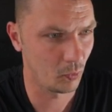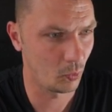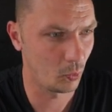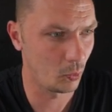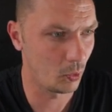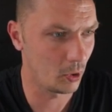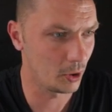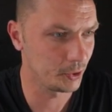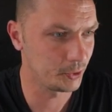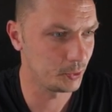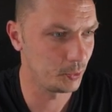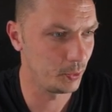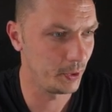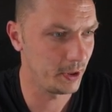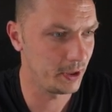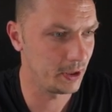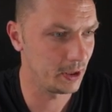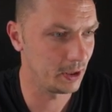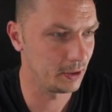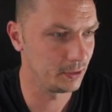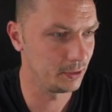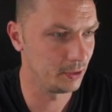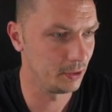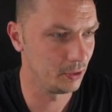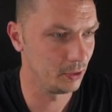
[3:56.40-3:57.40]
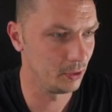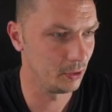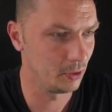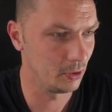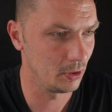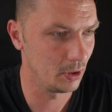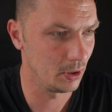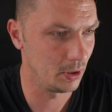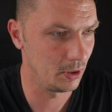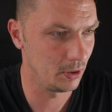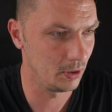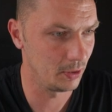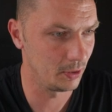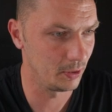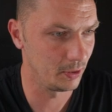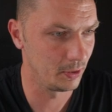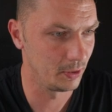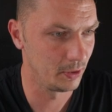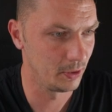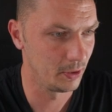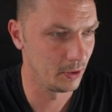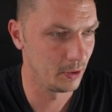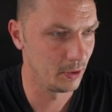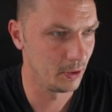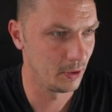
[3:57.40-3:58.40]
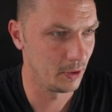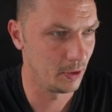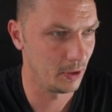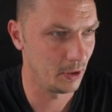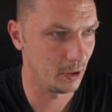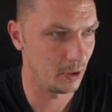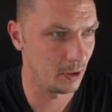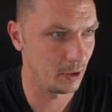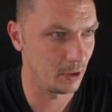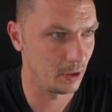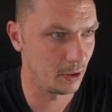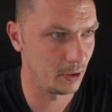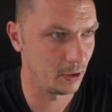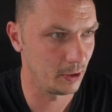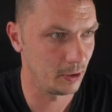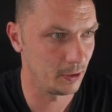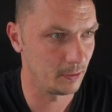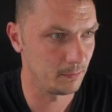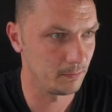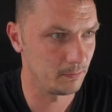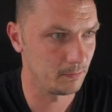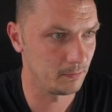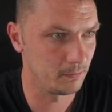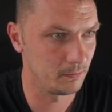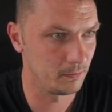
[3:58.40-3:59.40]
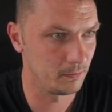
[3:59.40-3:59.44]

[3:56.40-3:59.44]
what we can do here. Uh,